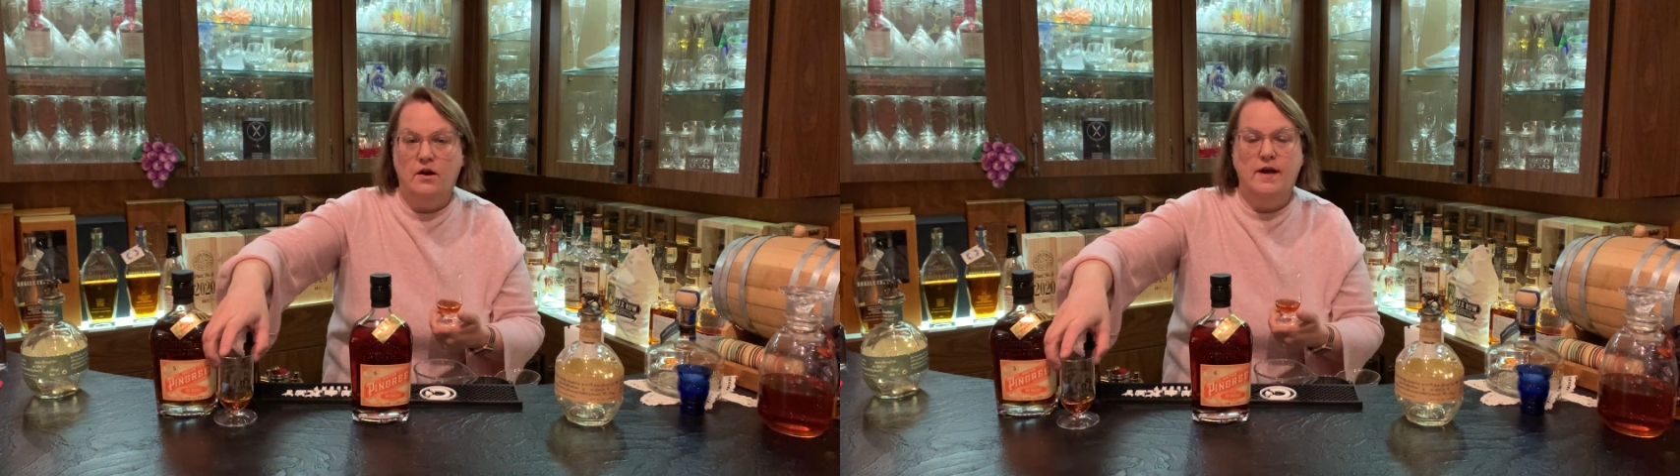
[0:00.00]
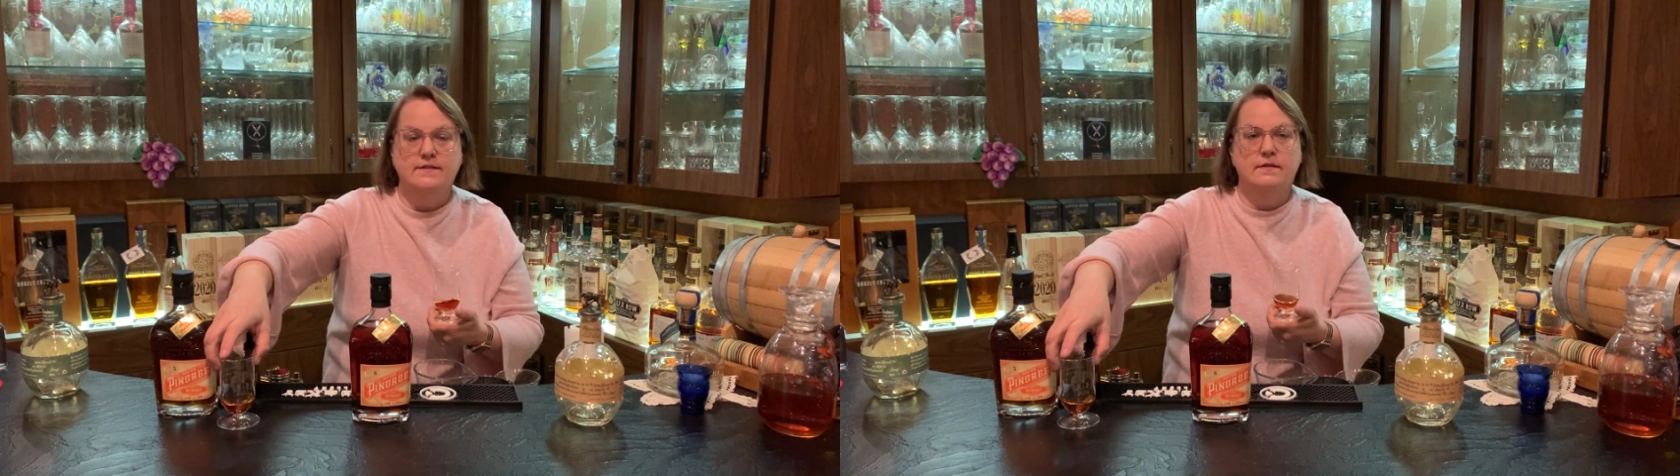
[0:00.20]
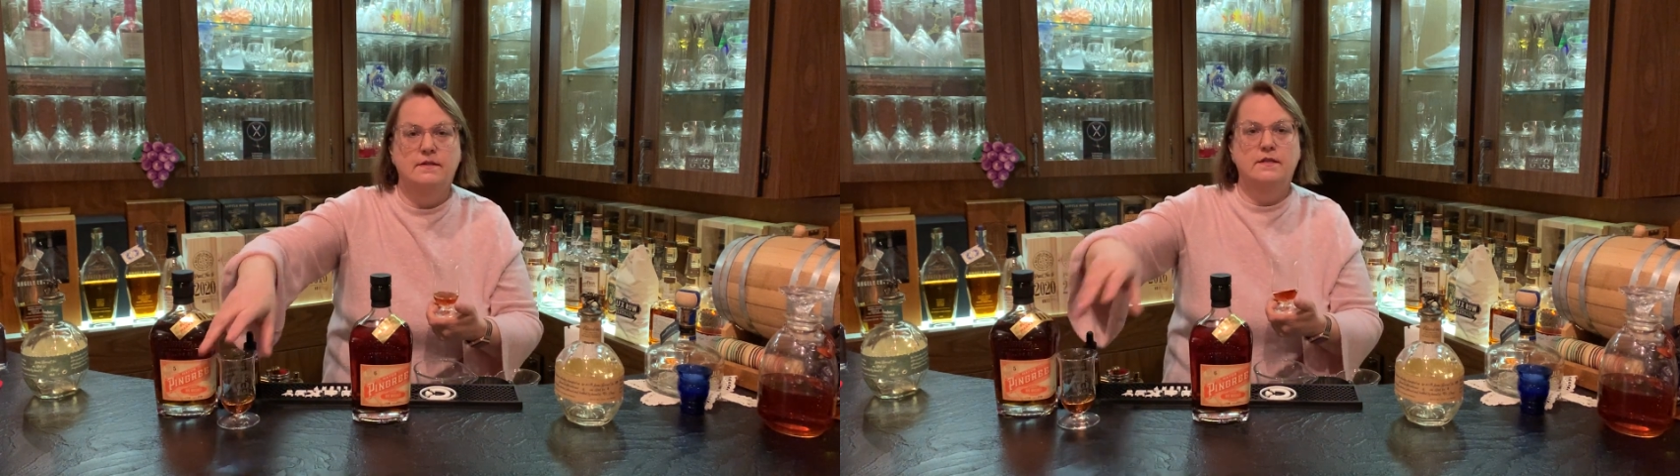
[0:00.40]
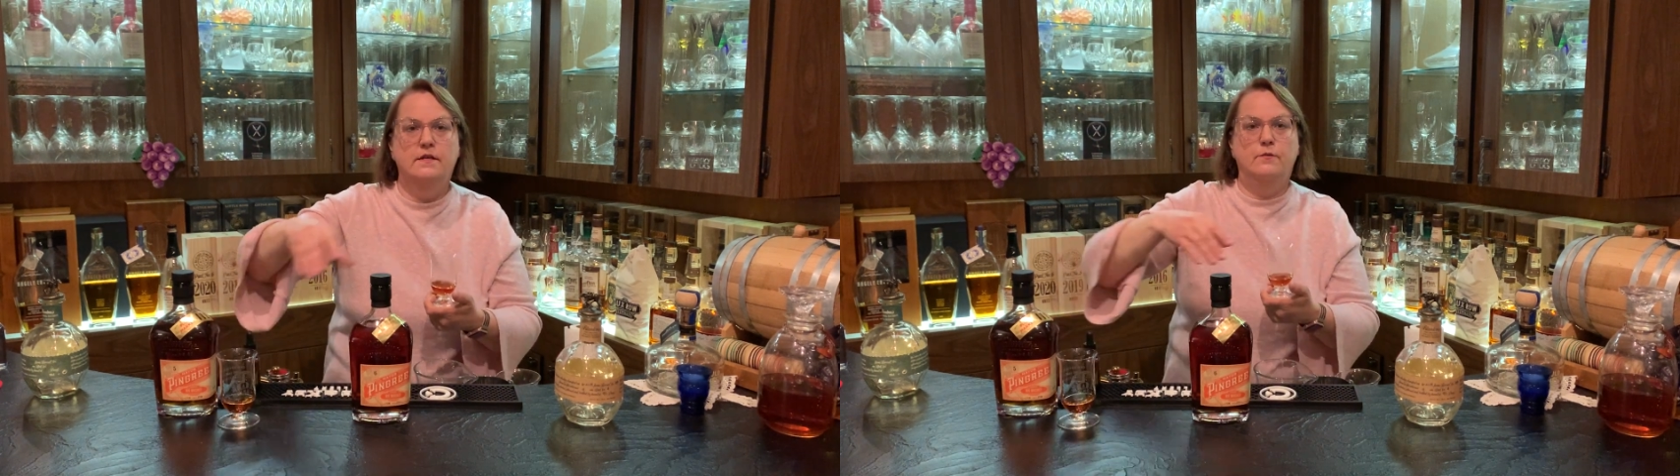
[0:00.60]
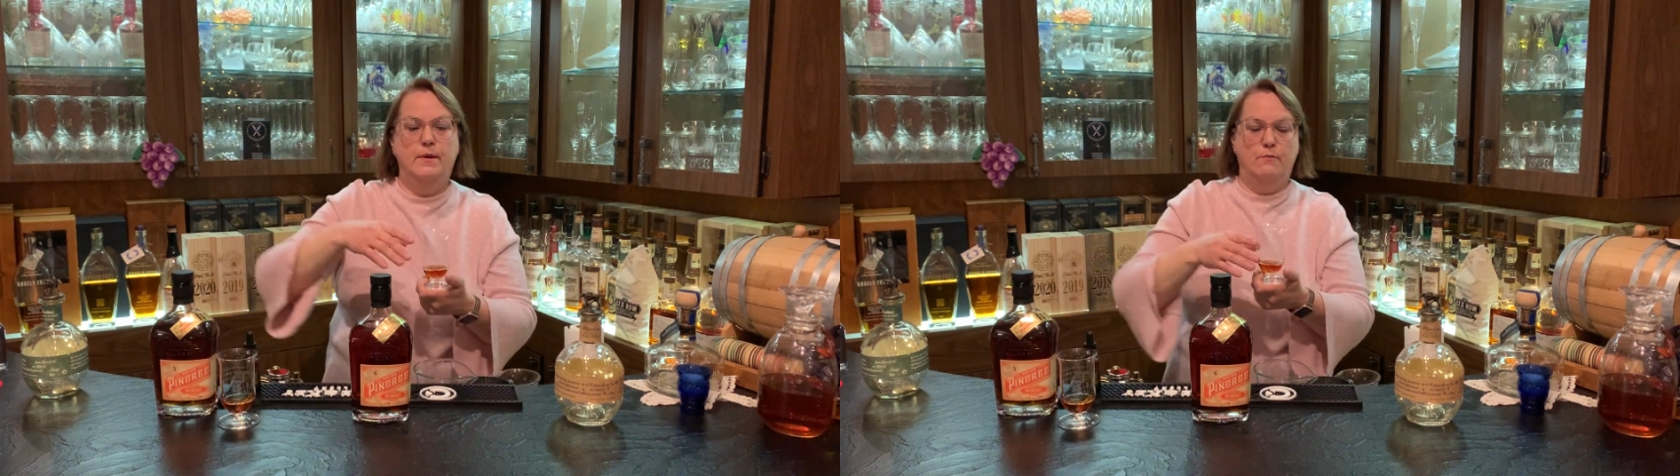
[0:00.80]
has a
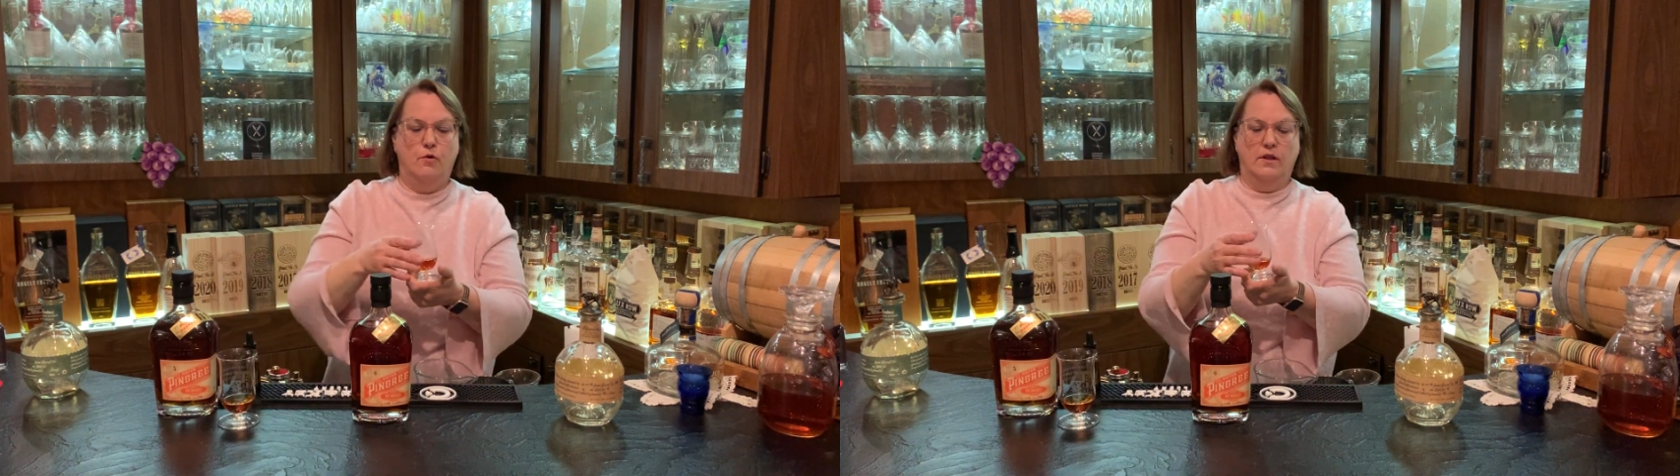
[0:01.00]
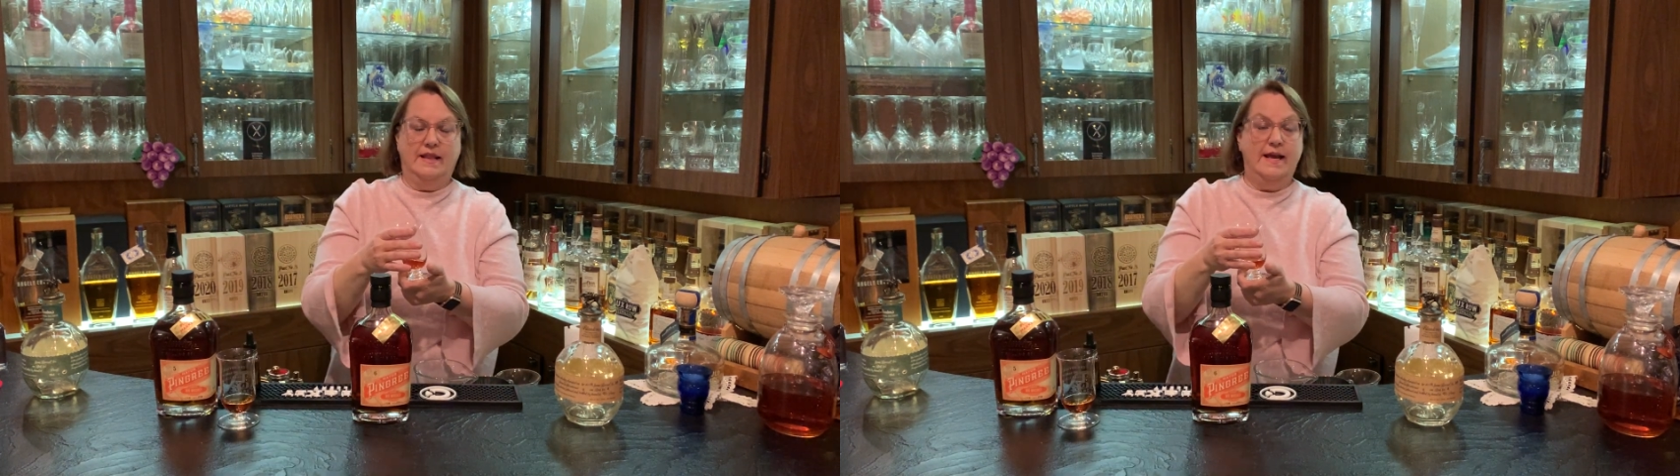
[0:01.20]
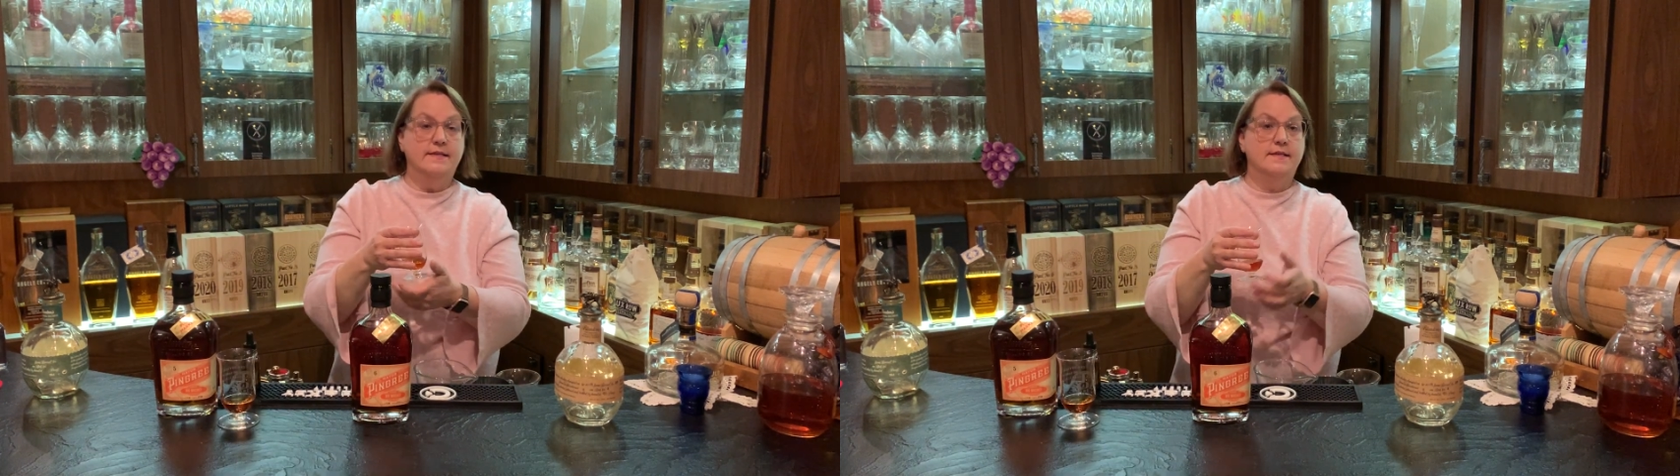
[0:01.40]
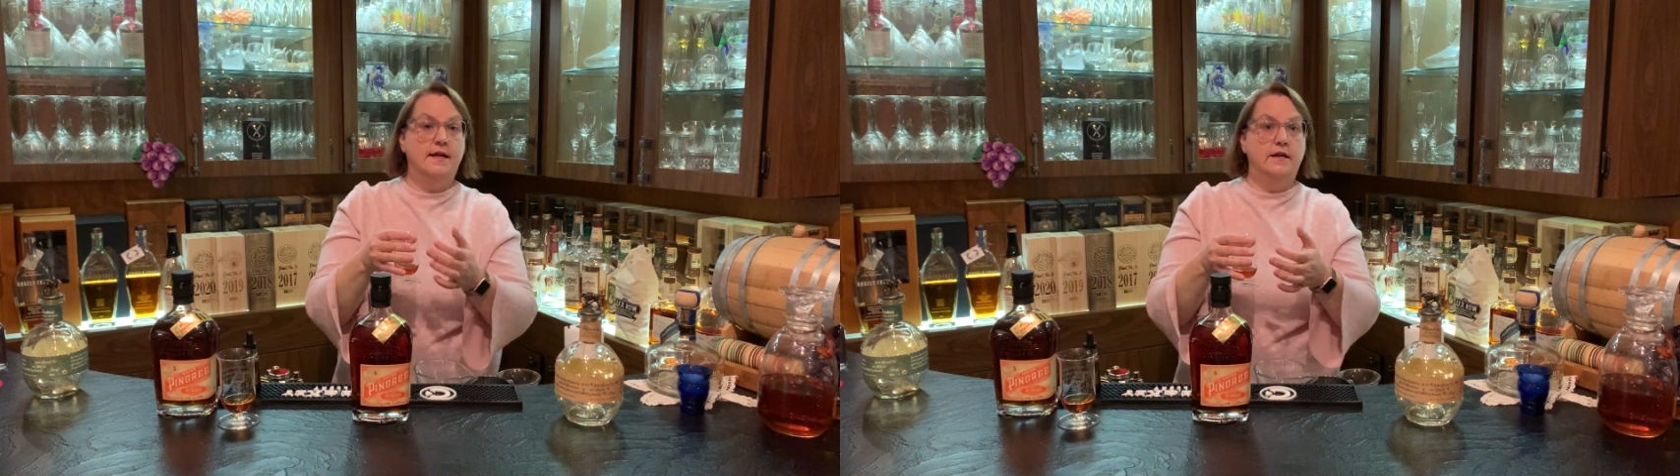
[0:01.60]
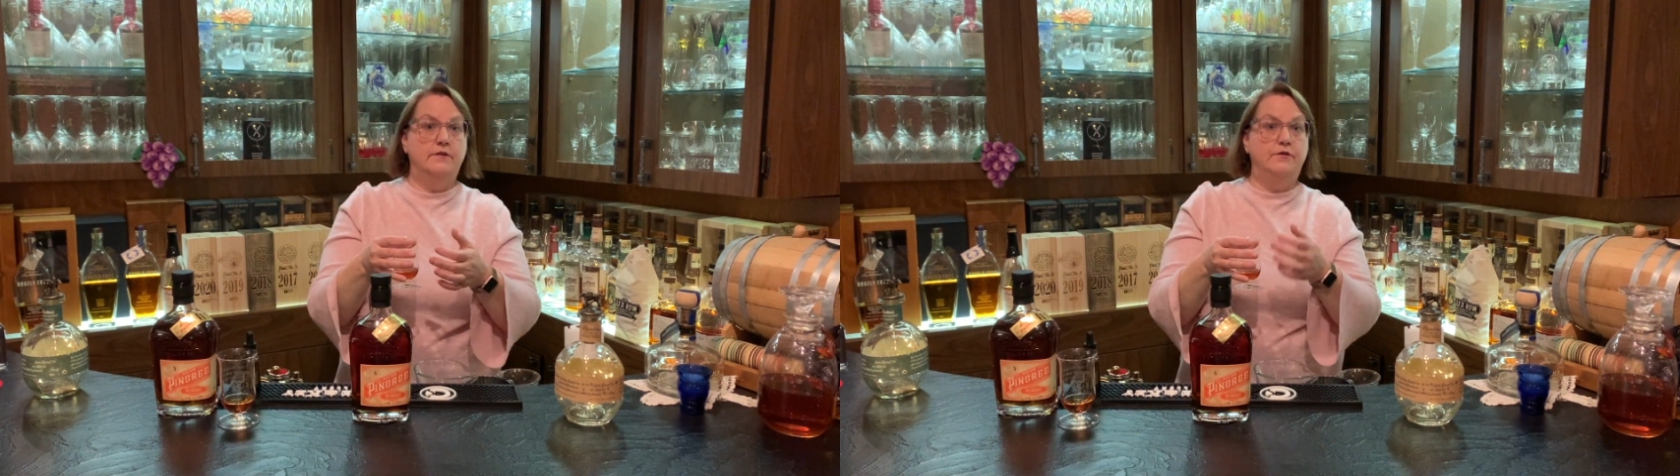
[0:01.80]
little bit more legs on
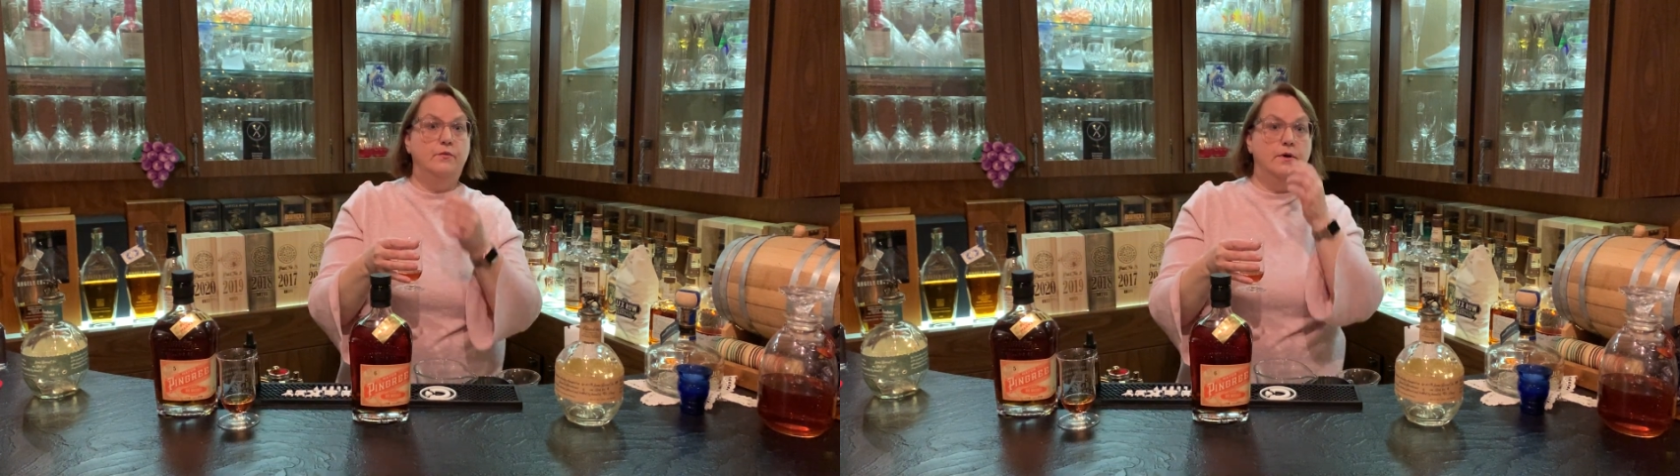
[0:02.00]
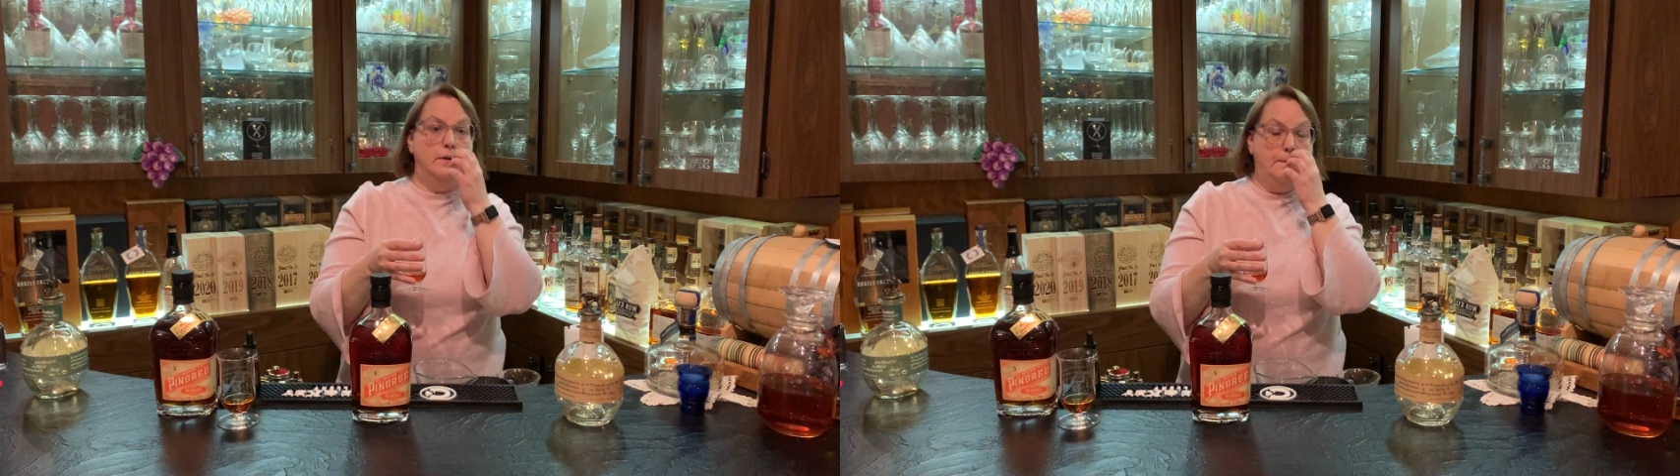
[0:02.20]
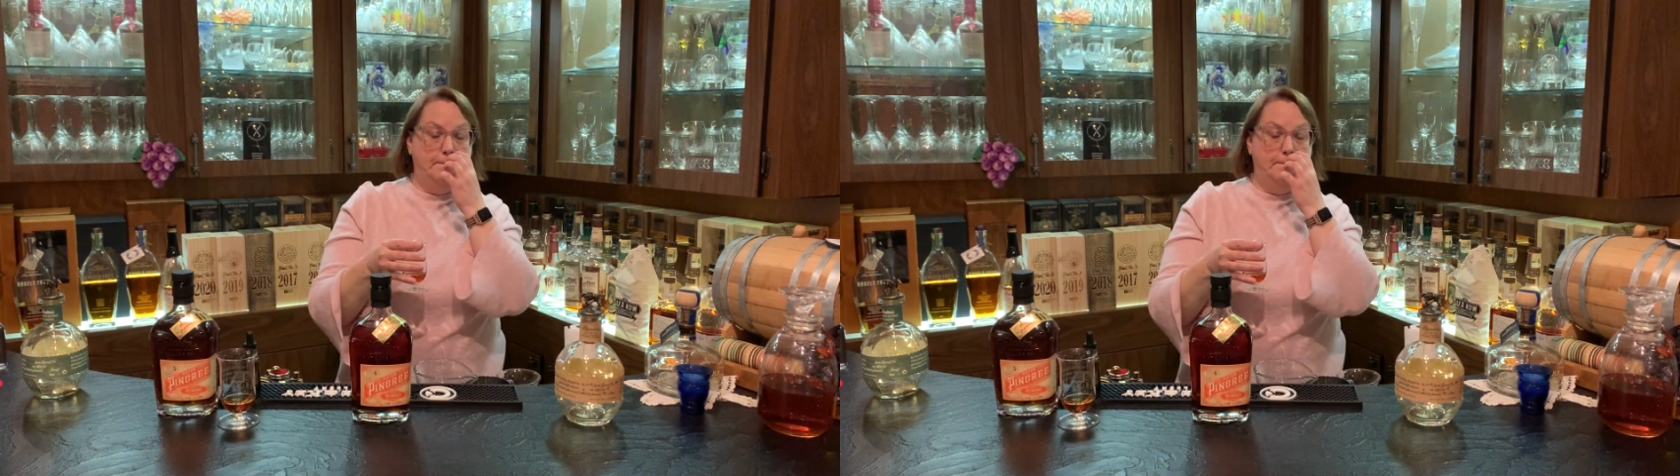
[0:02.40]
it, if you will.